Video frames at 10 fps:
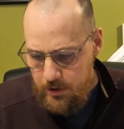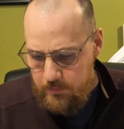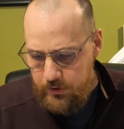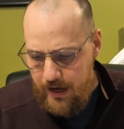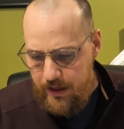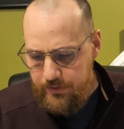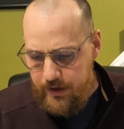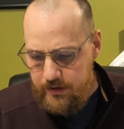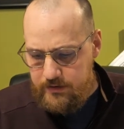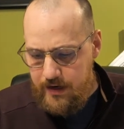Put on
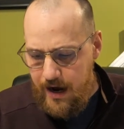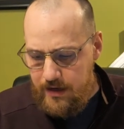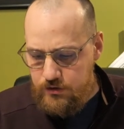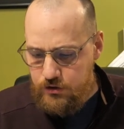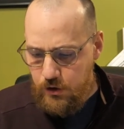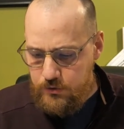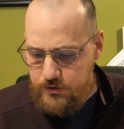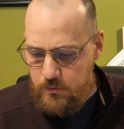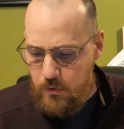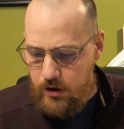then as God's
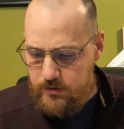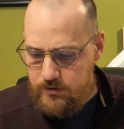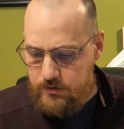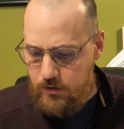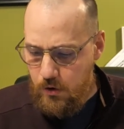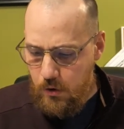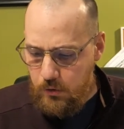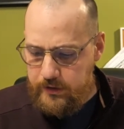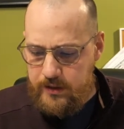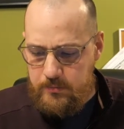chosen ones,
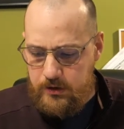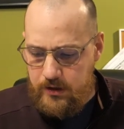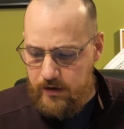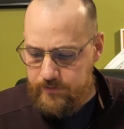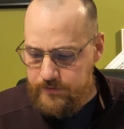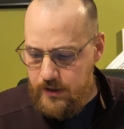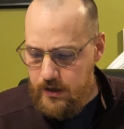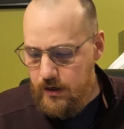holy and beloved,